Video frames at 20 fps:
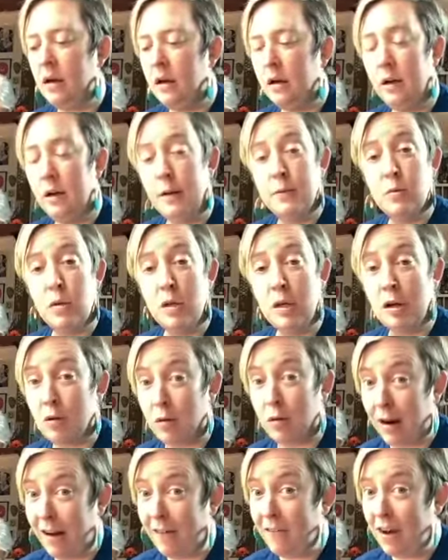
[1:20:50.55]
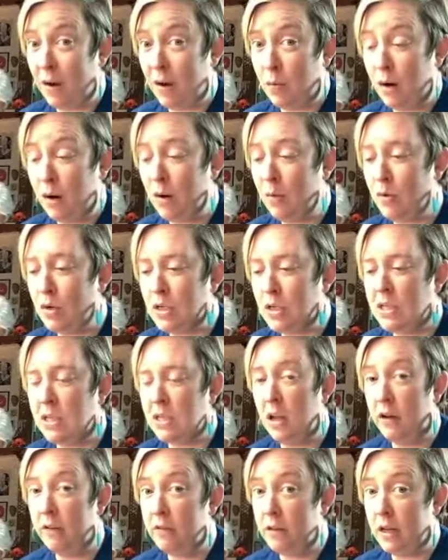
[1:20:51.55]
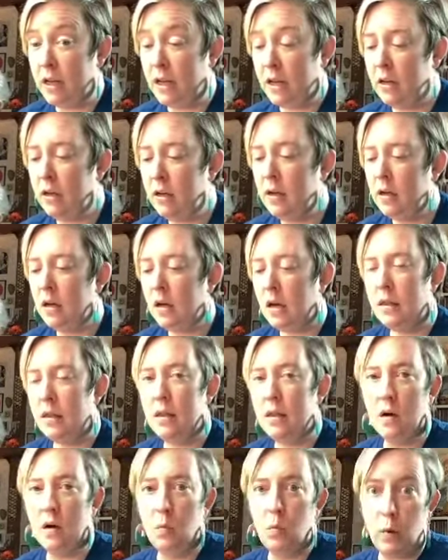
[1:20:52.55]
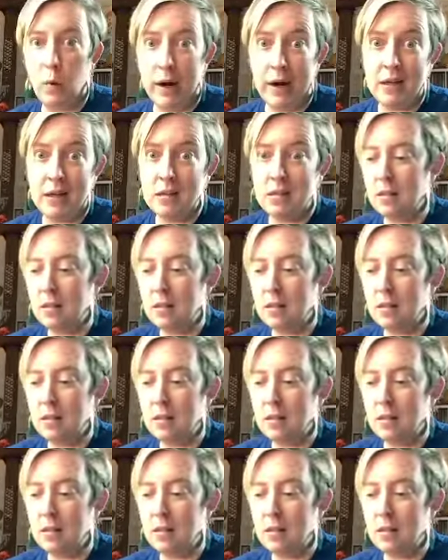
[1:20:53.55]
it comes with a graphite one, which is lovely, and then a white.